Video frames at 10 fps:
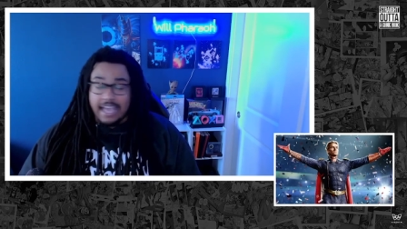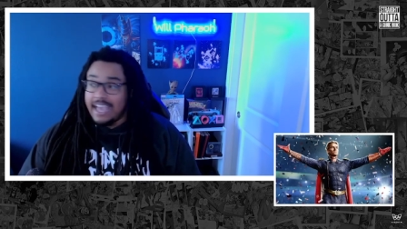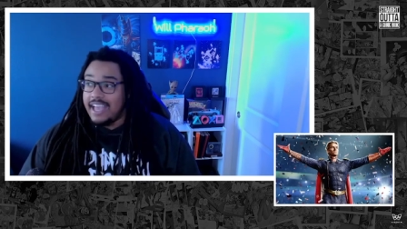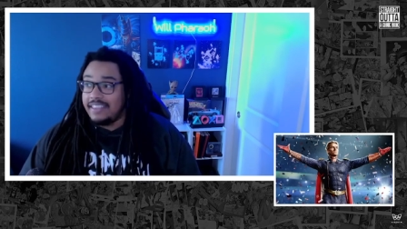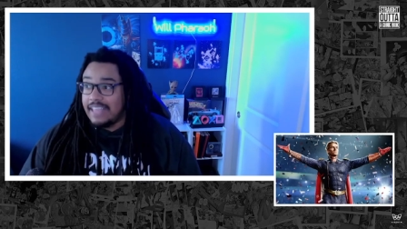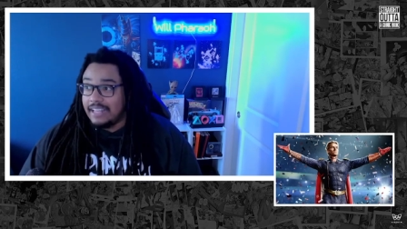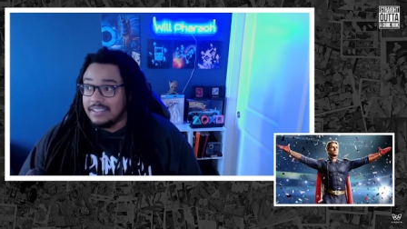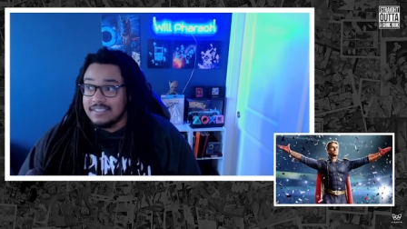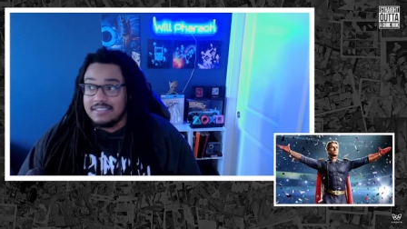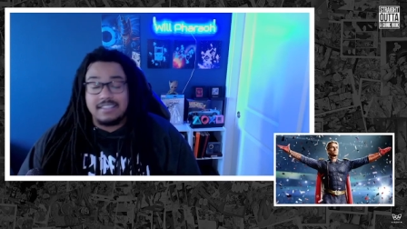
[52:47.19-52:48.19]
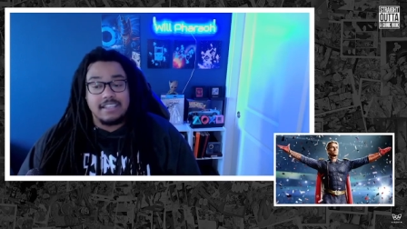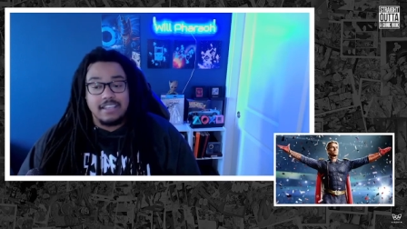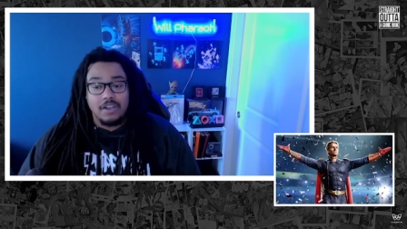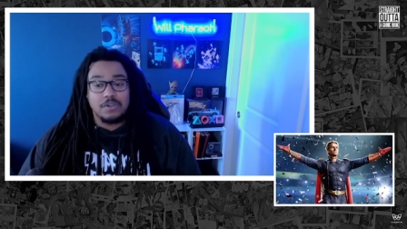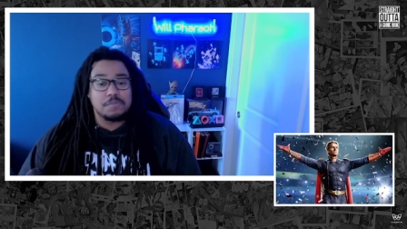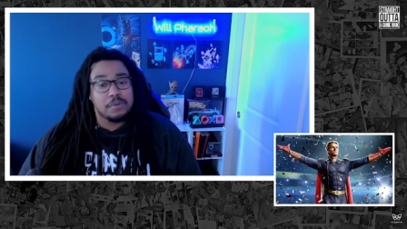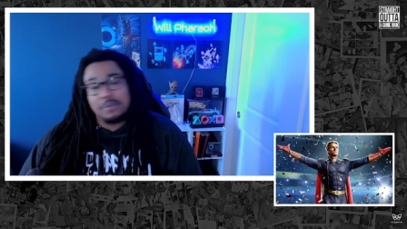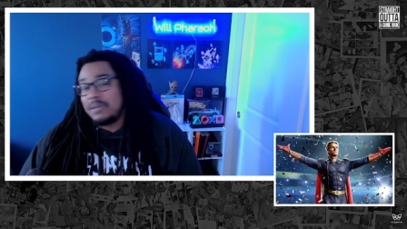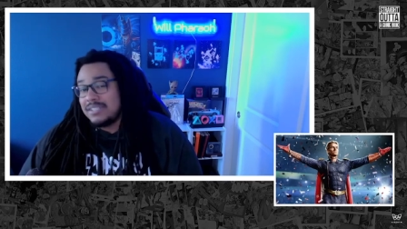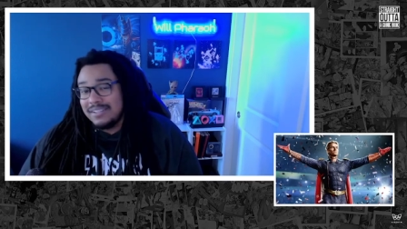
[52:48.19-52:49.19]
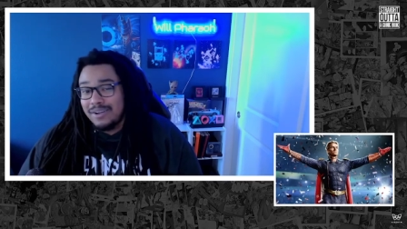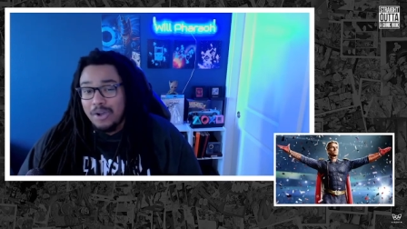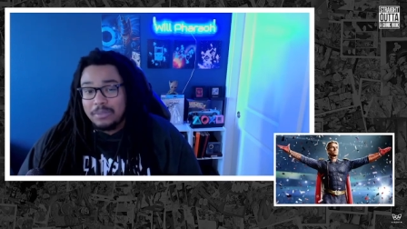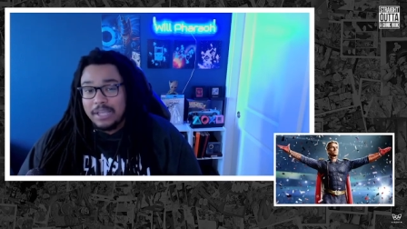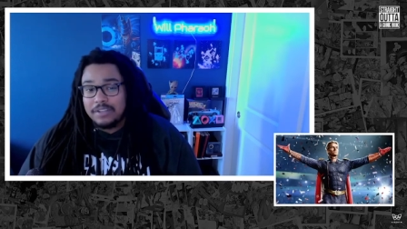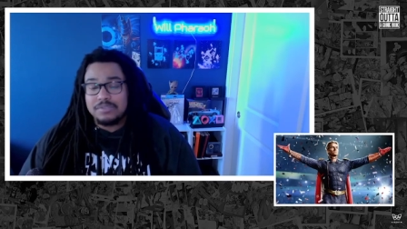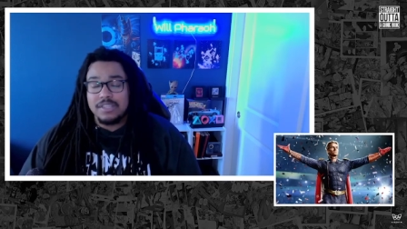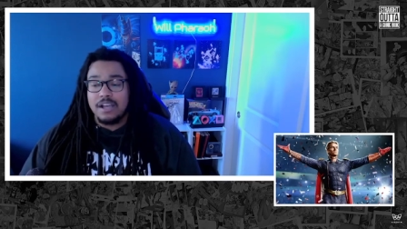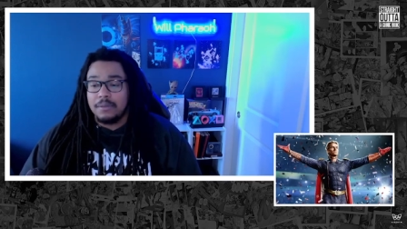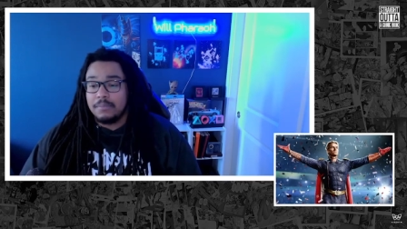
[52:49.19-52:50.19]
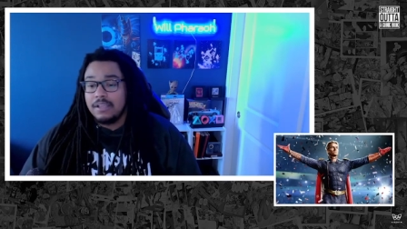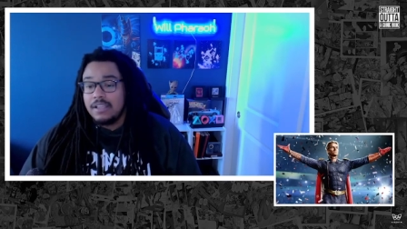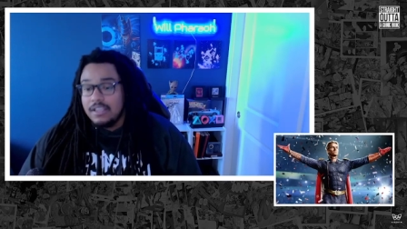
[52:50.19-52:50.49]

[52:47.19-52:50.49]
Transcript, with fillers: and that the CEO is pretty much under Homelander's thumb.